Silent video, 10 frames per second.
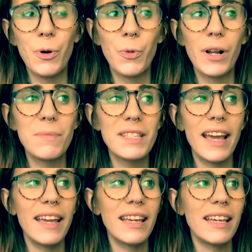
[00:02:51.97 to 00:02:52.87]
but what I'm
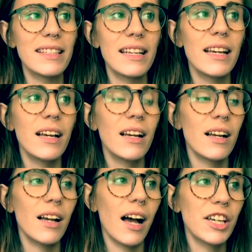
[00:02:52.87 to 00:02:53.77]
saying is
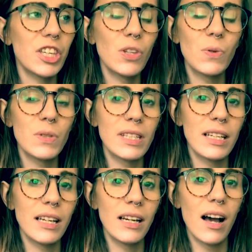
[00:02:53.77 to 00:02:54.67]

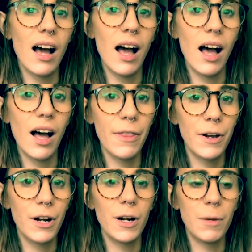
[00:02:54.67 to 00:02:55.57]
accusing
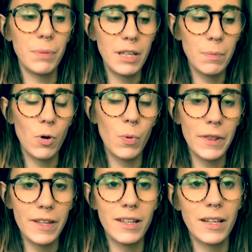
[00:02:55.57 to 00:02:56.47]
other people
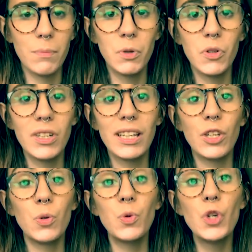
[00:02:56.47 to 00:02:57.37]
within the community
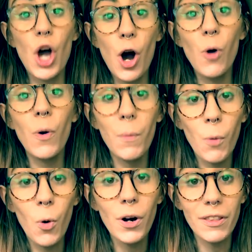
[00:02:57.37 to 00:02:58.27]
who know
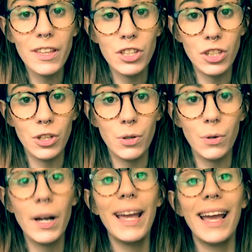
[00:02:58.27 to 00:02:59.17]
more than
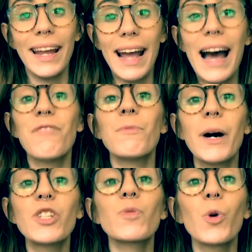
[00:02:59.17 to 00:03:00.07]
you and have
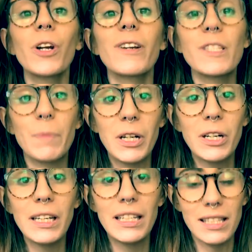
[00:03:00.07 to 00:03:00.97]
much more
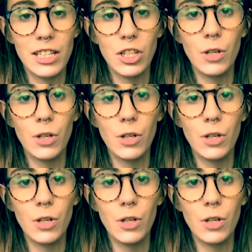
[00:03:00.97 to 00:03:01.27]
experience than